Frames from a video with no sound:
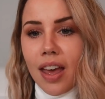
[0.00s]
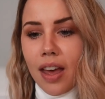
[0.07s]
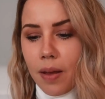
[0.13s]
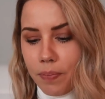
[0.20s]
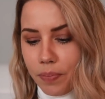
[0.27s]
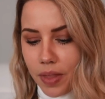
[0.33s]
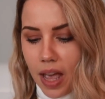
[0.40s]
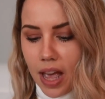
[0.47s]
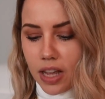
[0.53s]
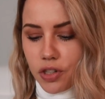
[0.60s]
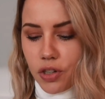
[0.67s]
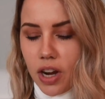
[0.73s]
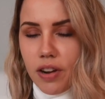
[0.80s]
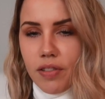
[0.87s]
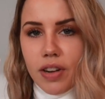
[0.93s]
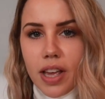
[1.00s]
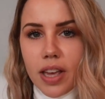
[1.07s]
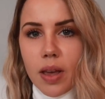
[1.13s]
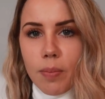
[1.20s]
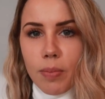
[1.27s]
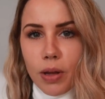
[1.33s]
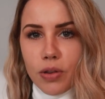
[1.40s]
the hairdryer and
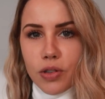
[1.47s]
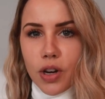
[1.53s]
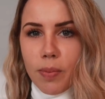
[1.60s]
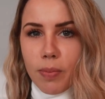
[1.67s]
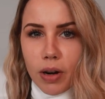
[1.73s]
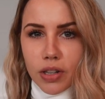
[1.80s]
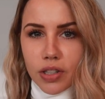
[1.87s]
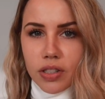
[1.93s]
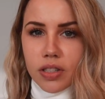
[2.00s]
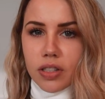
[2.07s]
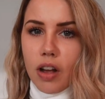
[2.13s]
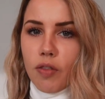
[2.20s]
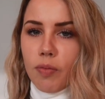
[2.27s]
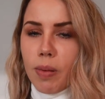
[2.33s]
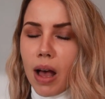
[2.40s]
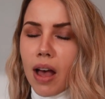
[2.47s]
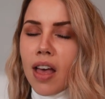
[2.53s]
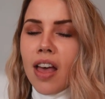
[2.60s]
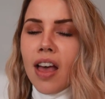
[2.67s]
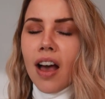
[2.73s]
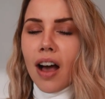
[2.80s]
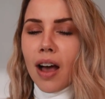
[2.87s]
like a blow dry brush and stuff, but
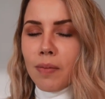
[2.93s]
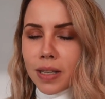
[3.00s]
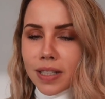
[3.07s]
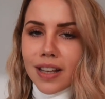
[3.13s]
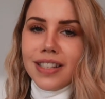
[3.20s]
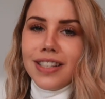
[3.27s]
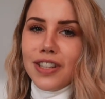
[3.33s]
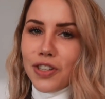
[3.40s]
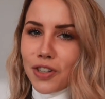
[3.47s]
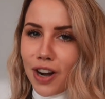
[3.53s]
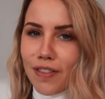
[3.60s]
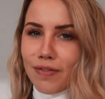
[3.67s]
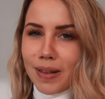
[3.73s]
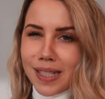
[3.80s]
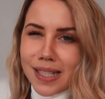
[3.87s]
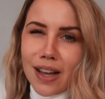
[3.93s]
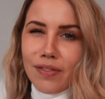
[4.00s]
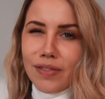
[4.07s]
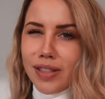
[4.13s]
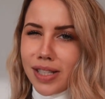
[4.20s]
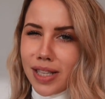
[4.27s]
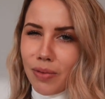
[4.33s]
I'm excited to try it for
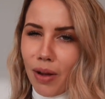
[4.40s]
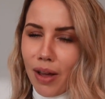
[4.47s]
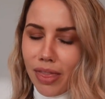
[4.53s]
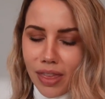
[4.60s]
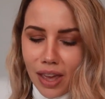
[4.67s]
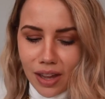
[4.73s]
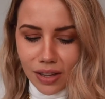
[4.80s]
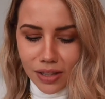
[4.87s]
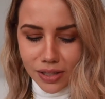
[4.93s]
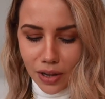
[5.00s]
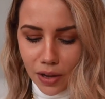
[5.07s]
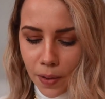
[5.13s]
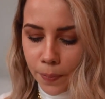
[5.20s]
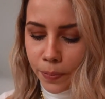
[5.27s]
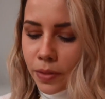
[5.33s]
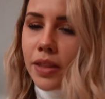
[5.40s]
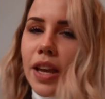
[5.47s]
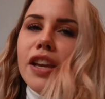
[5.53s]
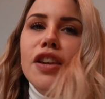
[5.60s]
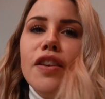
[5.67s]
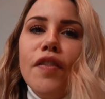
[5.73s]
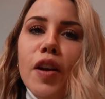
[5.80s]
myself and see what I think. So
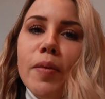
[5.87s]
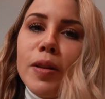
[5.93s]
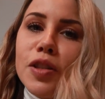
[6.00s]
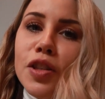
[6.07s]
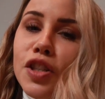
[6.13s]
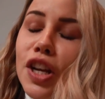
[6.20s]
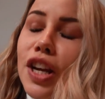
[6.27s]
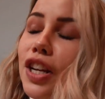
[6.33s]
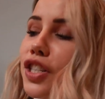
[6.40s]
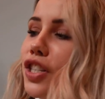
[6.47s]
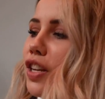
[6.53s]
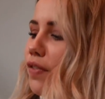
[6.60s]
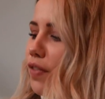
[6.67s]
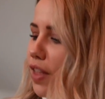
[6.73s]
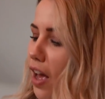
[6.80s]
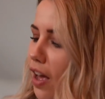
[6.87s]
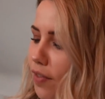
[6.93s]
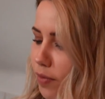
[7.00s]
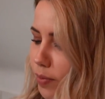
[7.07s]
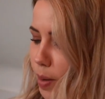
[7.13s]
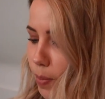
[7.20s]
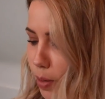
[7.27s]
thank you very much to GHD for that
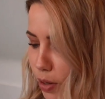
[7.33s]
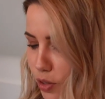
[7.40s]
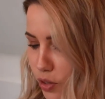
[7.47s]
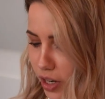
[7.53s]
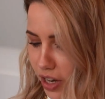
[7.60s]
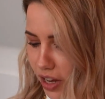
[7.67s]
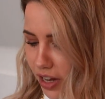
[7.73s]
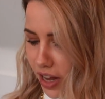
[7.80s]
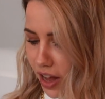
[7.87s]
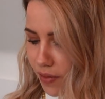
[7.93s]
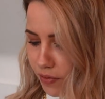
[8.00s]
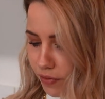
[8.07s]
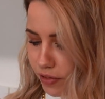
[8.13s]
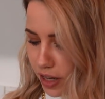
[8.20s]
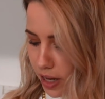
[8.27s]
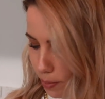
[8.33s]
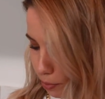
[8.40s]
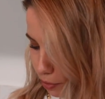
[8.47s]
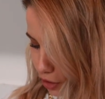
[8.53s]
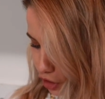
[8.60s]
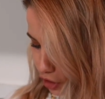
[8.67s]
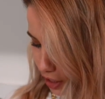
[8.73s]
and for my blow dry earlier. Really
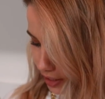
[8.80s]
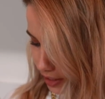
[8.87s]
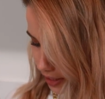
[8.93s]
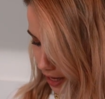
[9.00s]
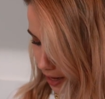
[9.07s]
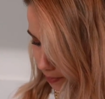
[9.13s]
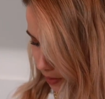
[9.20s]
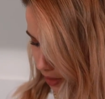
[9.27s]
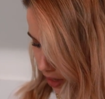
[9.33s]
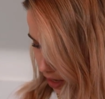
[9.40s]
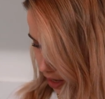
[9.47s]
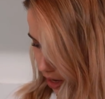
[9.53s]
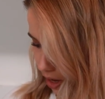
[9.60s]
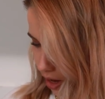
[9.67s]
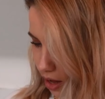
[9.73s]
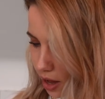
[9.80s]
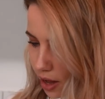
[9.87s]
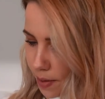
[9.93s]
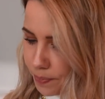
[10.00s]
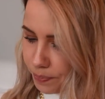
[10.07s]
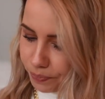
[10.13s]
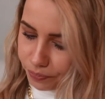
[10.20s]
appreciated it.
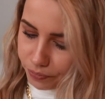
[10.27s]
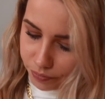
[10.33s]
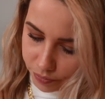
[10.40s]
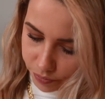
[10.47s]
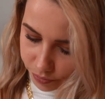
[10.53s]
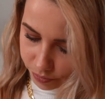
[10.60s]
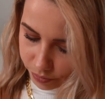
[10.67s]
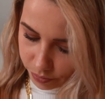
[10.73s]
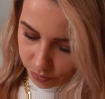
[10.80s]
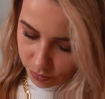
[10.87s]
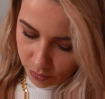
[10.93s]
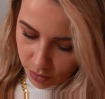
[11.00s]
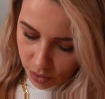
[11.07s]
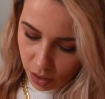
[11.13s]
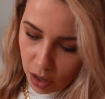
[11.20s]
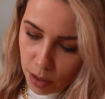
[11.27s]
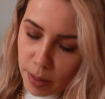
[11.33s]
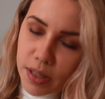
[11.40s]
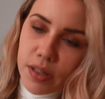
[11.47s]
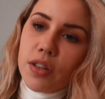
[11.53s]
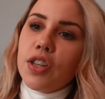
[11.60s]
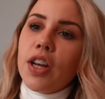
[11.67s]
I
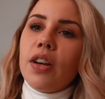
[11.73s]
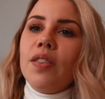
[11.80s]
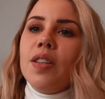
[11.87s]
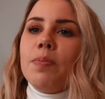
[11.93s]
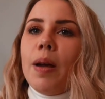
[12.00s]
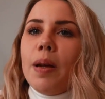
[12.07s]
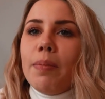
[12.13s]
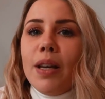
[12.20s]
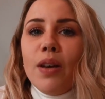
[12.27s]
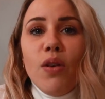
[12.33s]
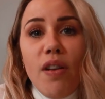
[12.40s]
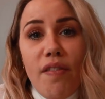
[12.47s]
best go check on this Bang Bang